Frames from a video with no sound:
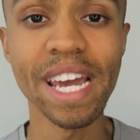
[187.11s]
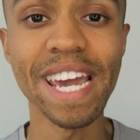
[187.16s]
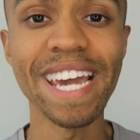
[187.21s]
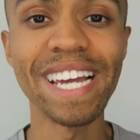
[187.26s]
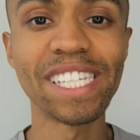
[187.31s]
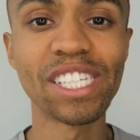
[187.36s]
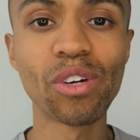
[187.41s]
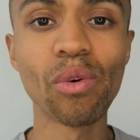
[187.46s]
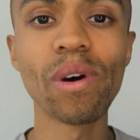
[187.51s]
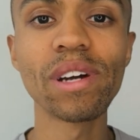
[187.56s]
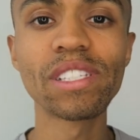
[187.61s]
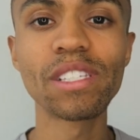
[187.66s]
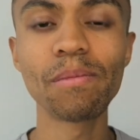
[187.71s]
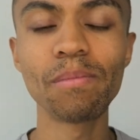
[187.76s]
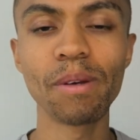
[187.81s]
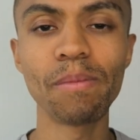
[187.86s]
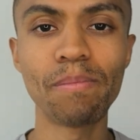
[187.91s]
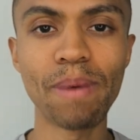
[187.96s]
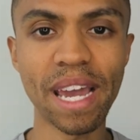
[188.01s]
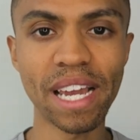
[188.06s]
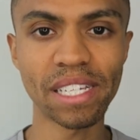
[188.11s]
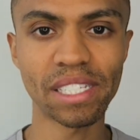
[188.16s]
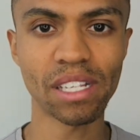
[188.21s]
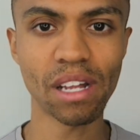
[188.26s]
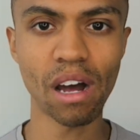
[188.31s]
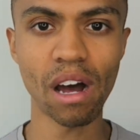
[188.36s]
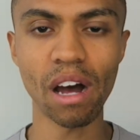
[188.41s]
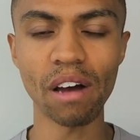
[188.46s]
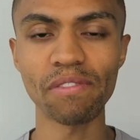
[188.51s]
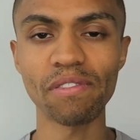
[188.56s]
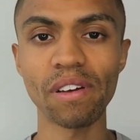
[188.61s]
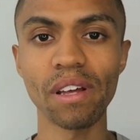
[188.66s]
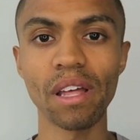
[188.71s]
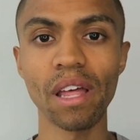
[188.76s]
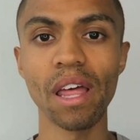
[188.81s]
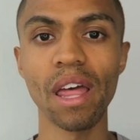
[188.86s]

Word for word: It's going to be based off